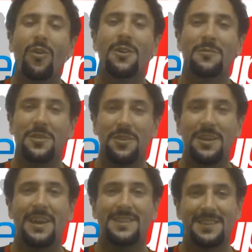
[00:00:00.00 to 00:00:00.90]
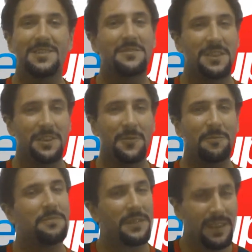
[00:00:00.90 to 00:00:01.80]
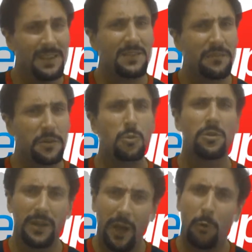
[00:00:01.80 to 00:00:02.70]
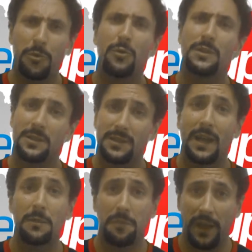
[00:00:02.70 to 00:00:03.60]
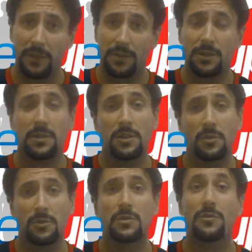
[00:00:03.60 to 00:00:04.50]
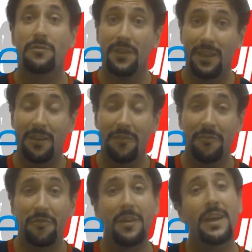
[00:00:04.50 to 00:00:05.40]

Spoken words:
Welcome to your lessons video. This video will help you understand better the use of if